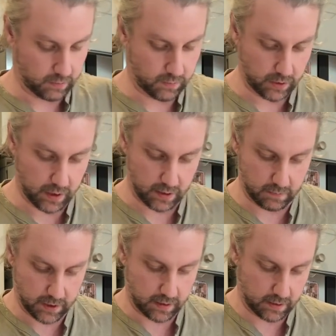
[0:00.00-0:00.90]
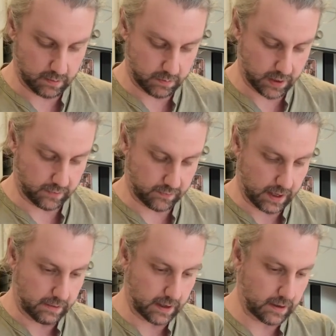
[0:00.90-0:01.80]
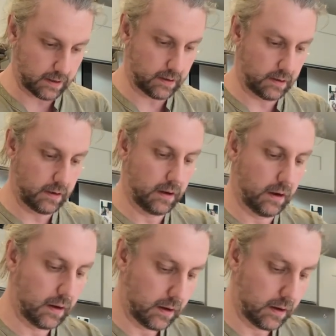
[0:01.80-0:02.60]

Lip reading: Put on a bit of flour. Don't